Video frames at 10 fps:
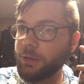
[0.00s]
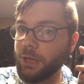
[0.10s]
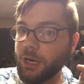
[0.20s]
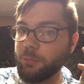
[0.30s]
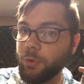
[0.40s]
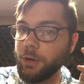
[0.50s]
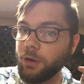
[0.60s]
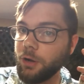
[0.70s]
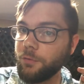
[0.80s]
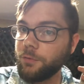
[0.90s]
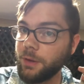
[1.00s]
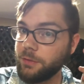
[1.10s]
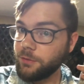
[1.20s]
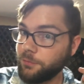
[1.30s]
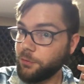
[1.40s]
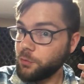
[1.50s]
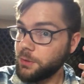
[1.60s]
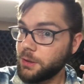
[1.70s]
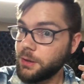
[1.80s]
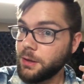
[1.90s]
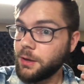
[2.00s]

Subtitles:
kind of break off in the fluid,